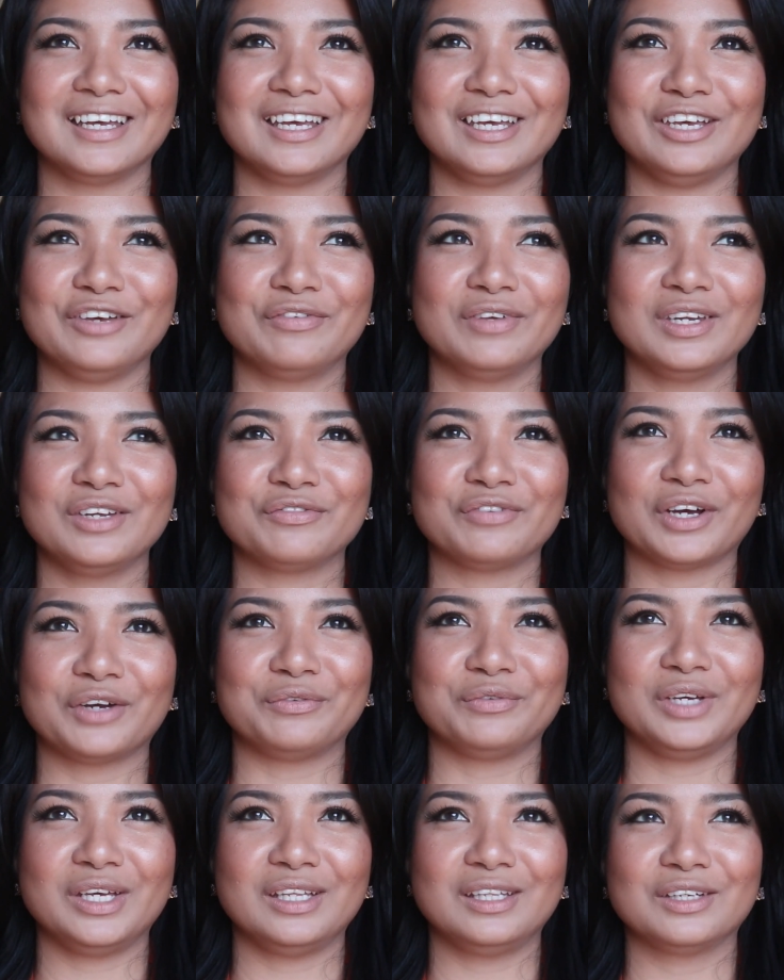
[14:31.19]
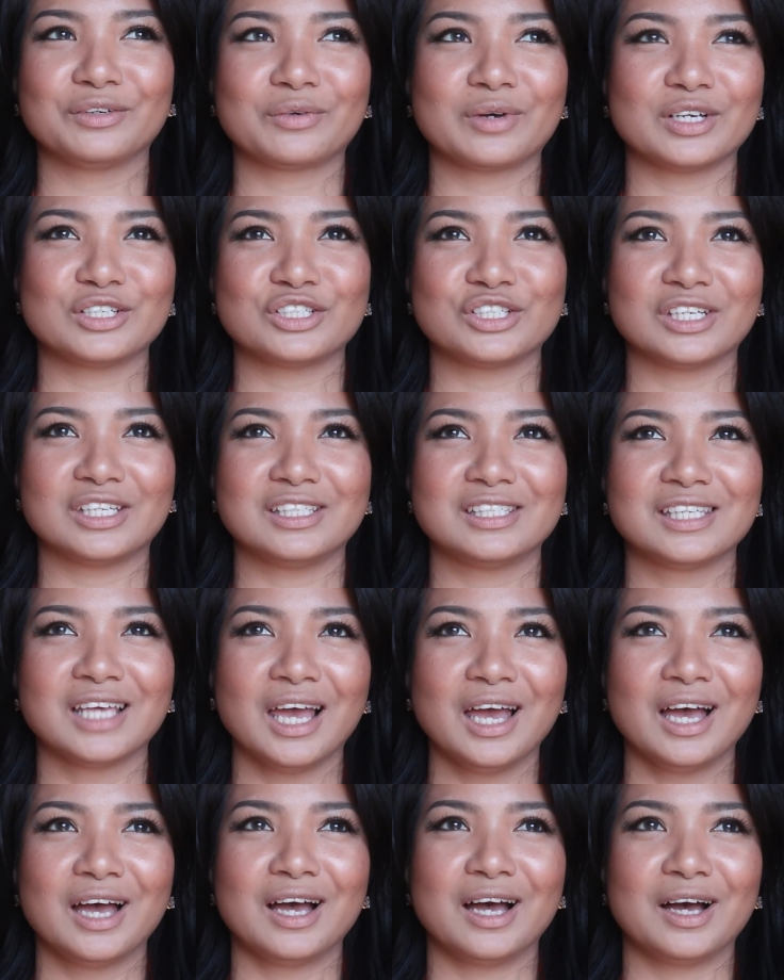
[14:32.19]
even if I read the questions
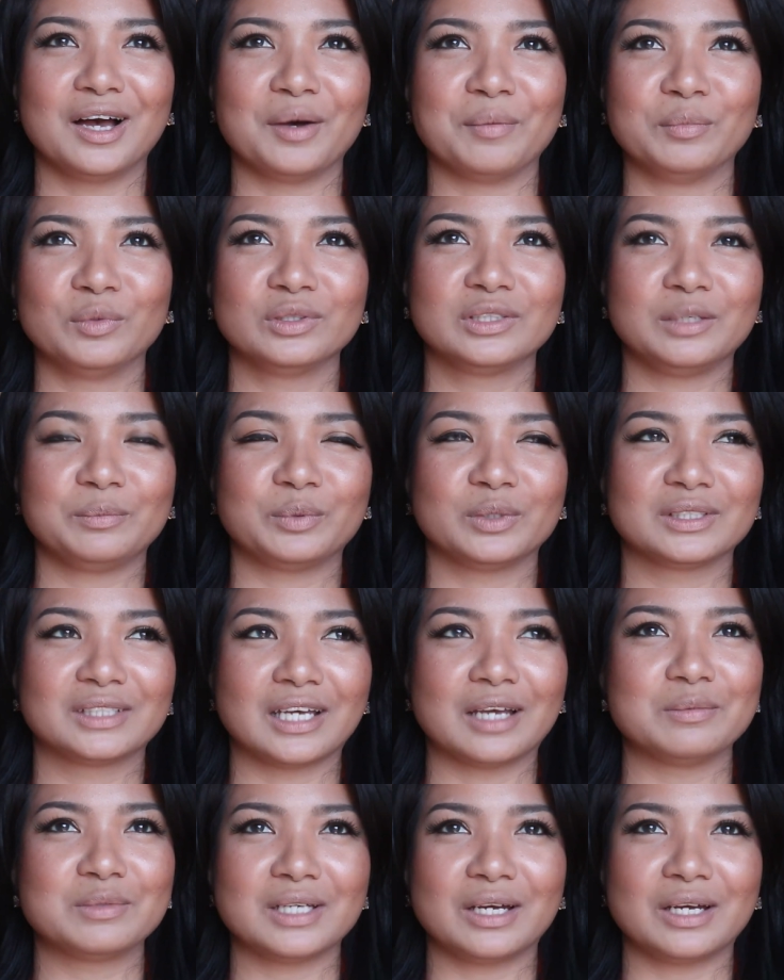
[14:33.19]
multiple times,